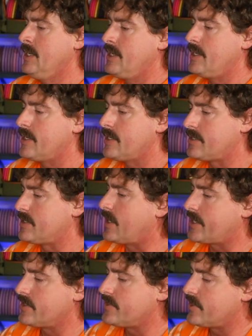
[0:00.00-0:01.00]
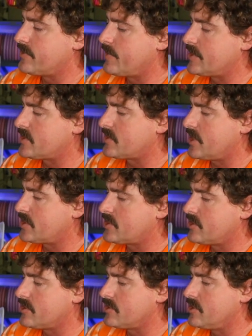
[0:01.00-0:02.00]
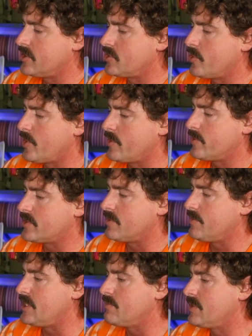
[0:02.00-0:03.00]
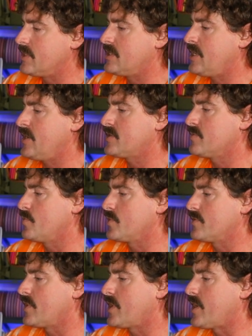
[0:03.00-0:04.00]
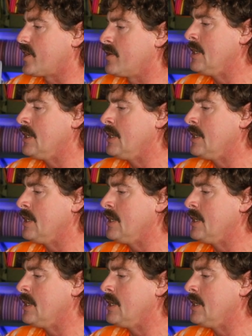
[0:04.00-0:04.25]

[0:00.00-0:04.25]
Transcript: and I can narrow my selection and go out with the Mini, but it takes some more thought.